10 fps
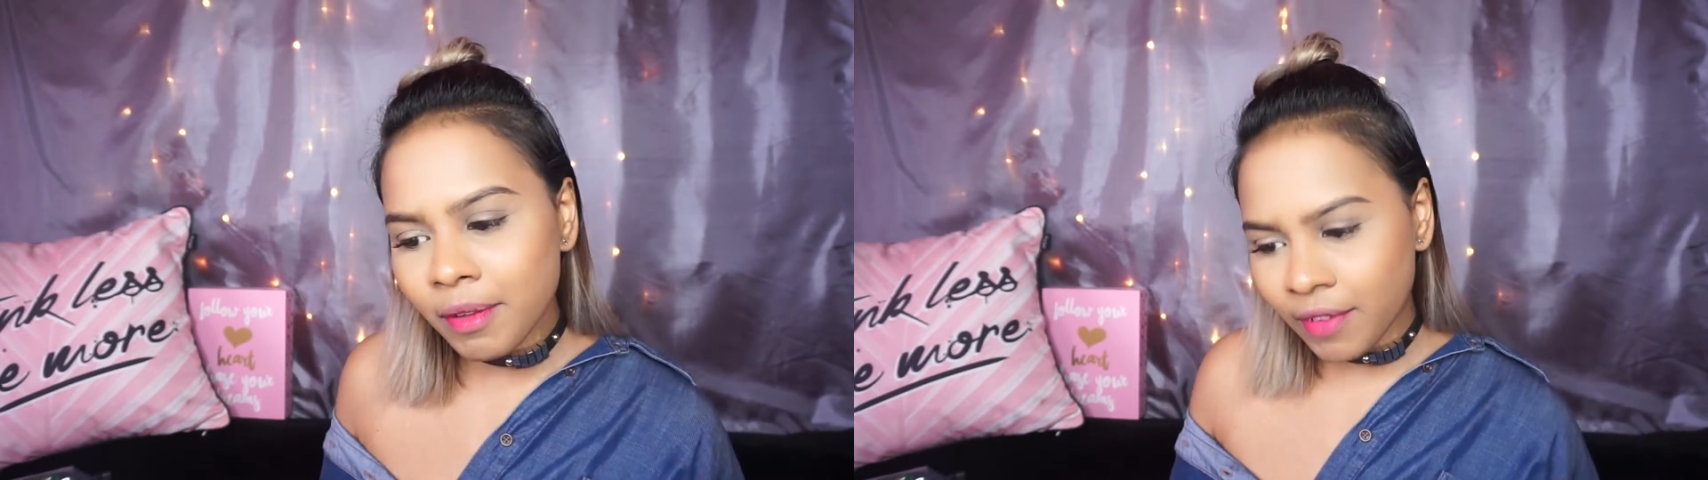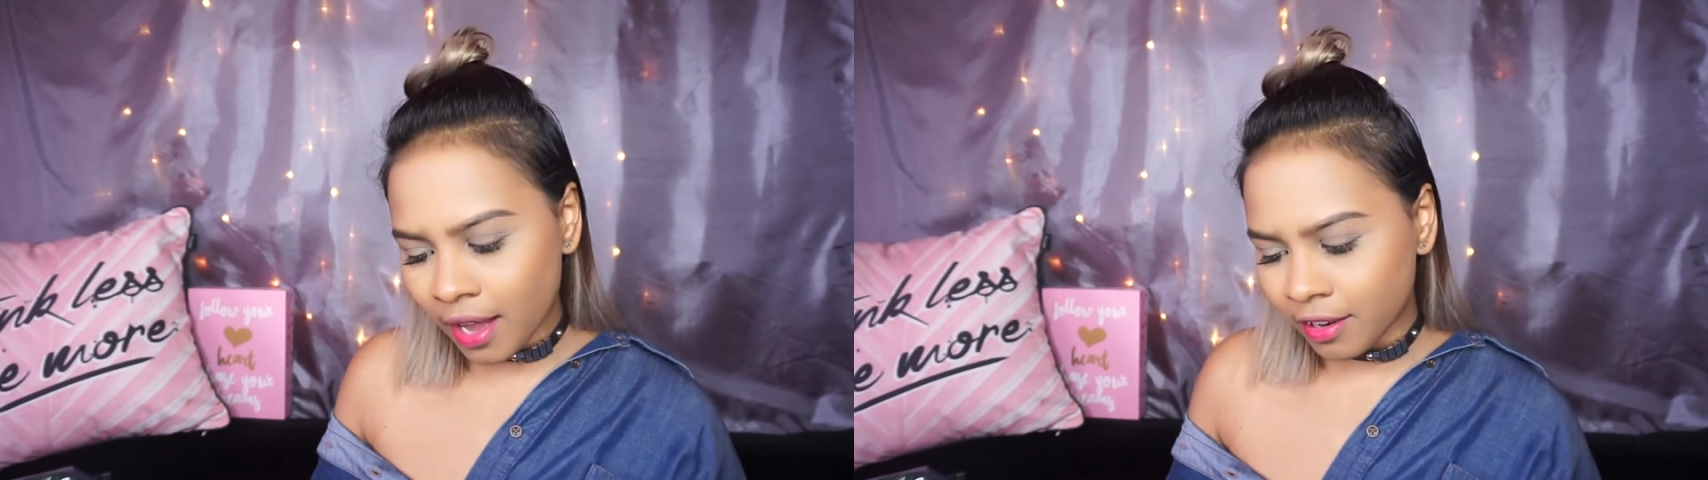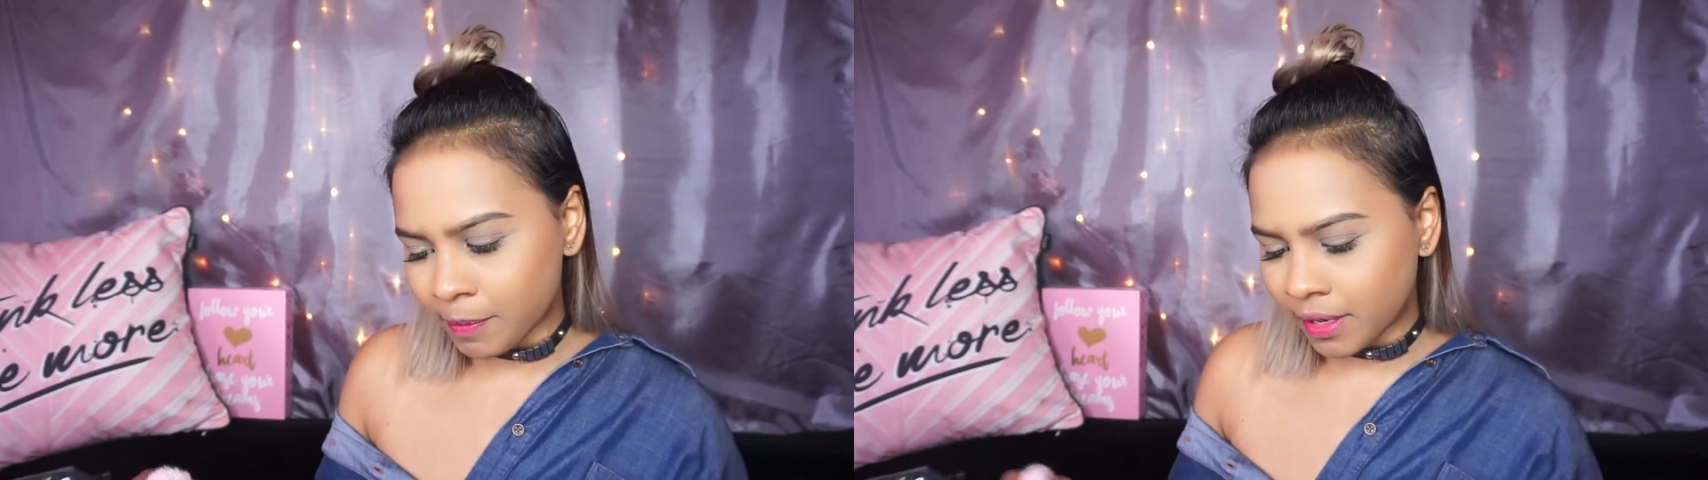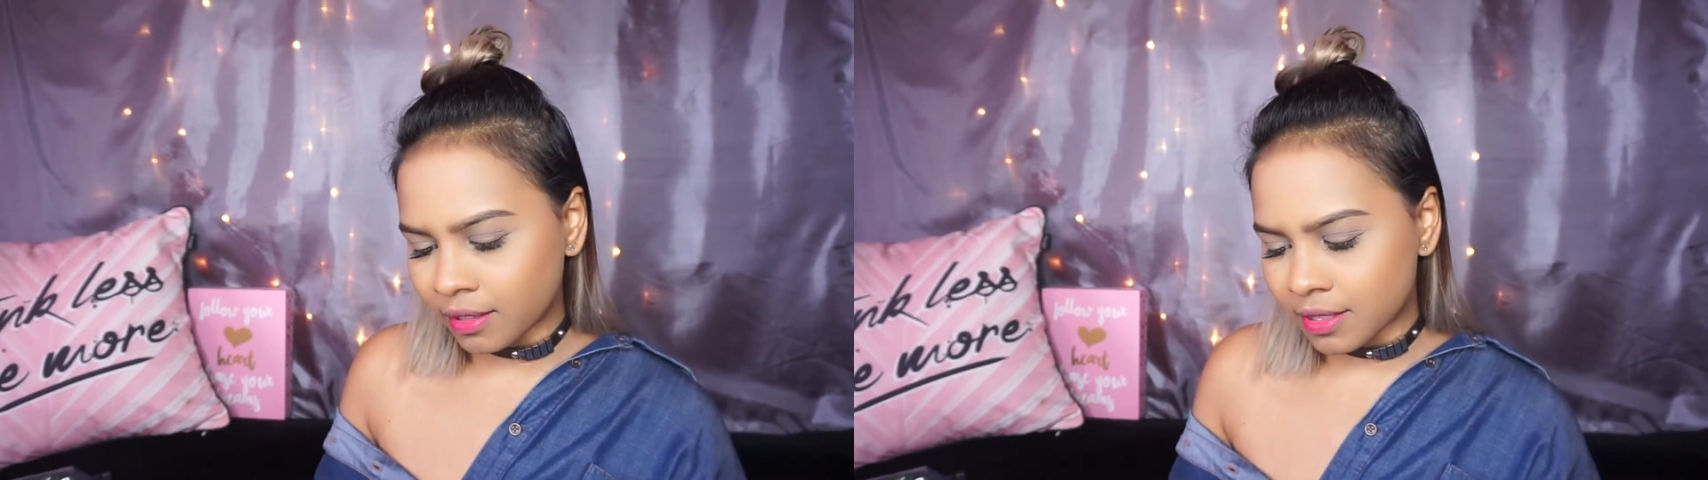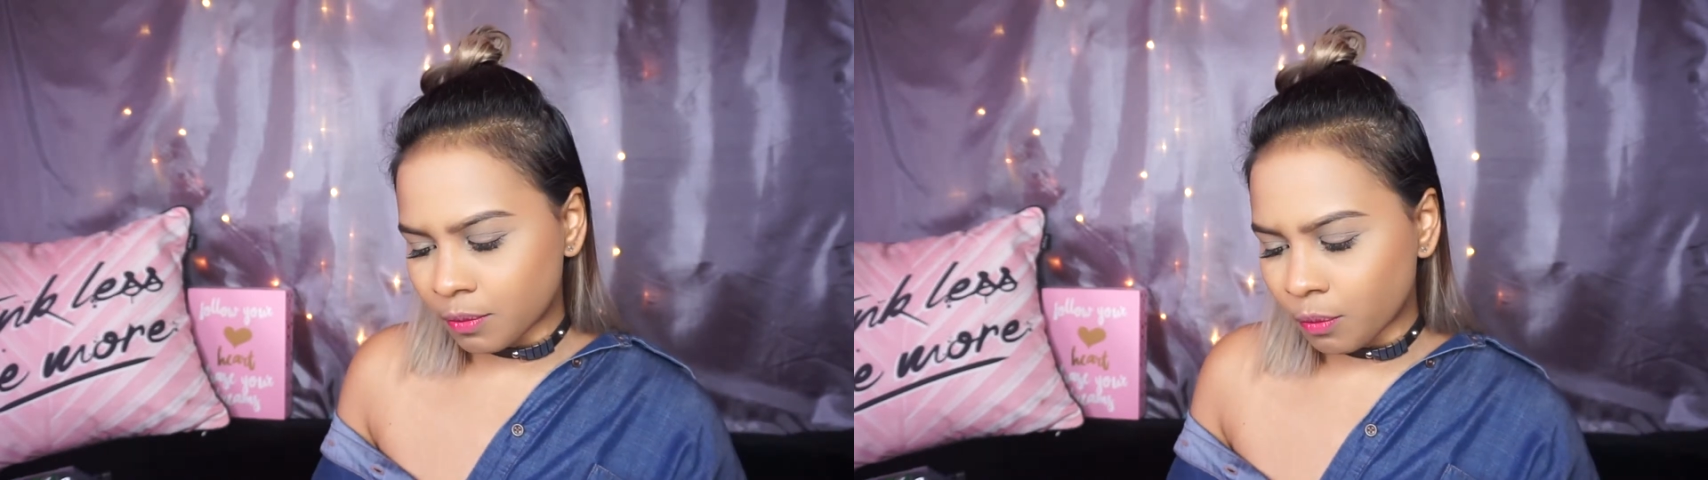I've kind of been
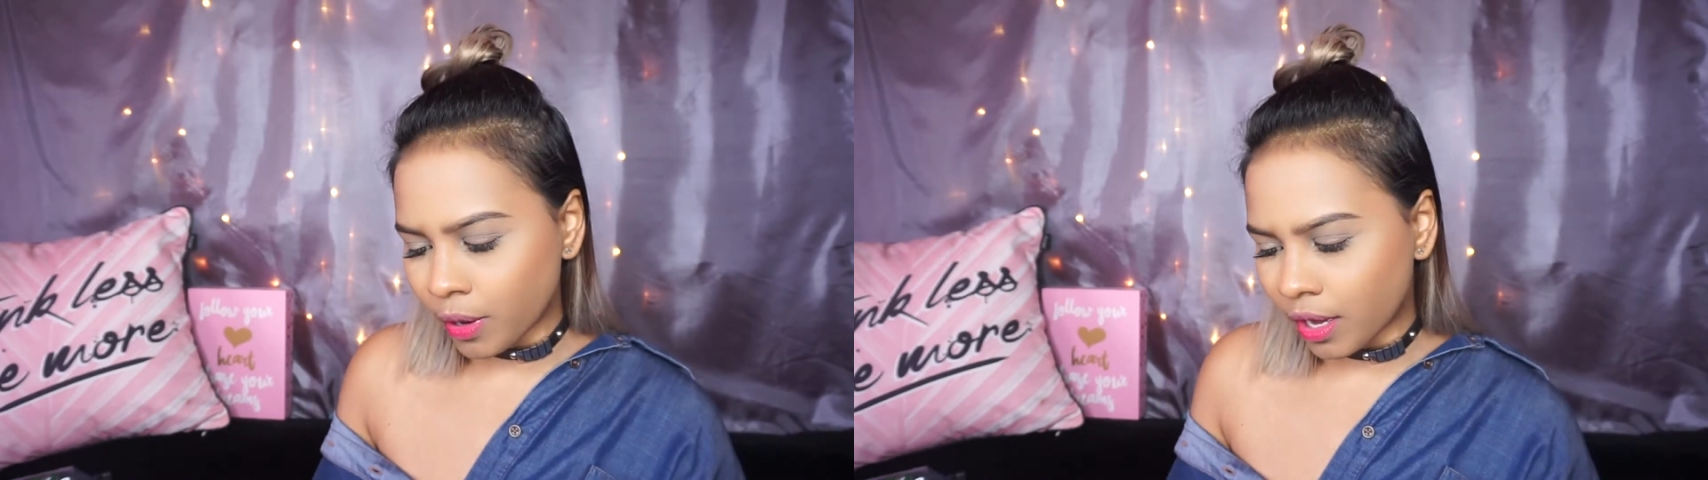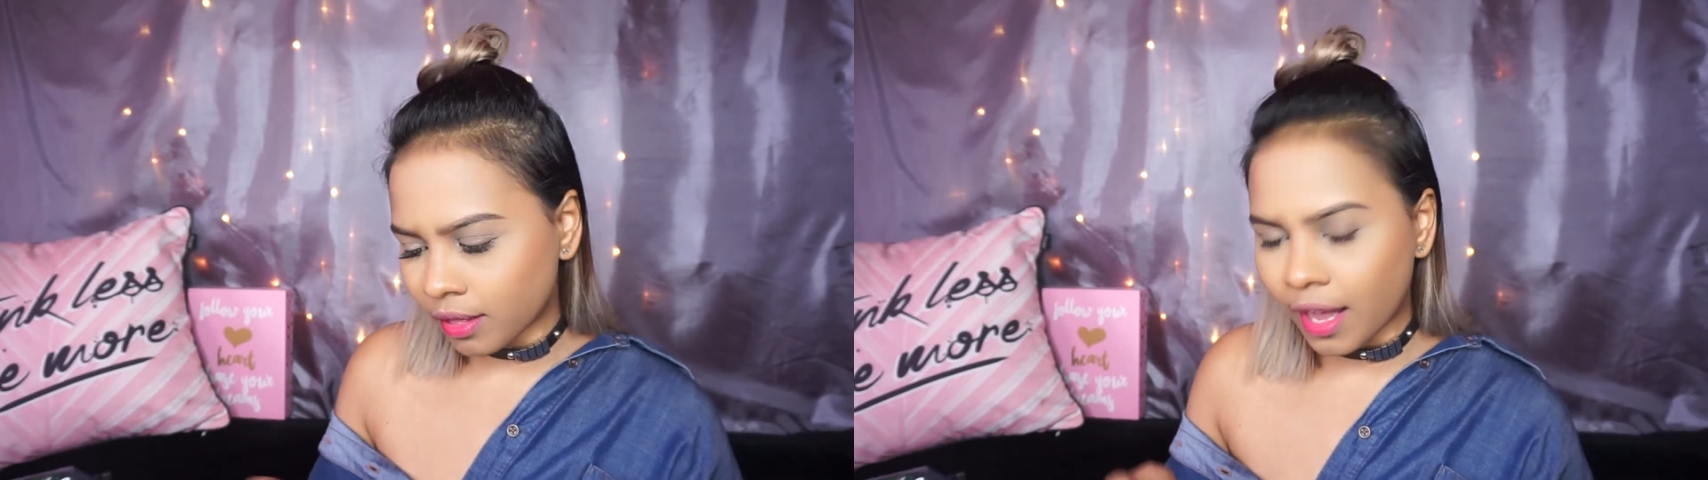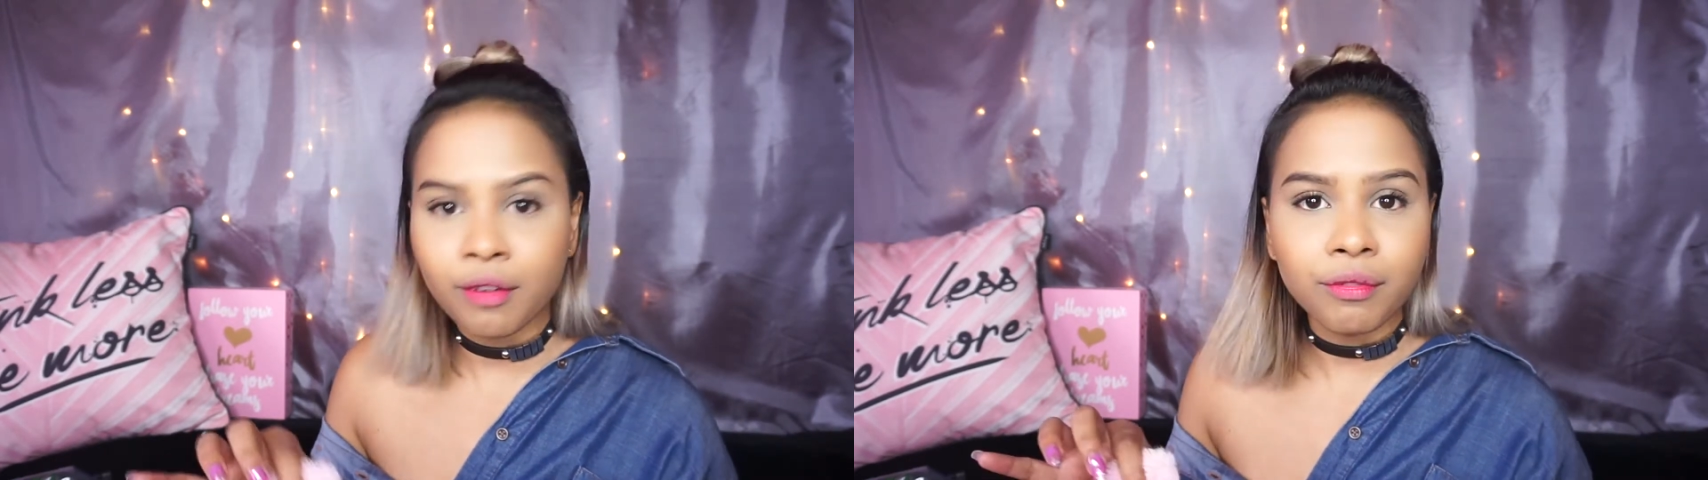in some weird like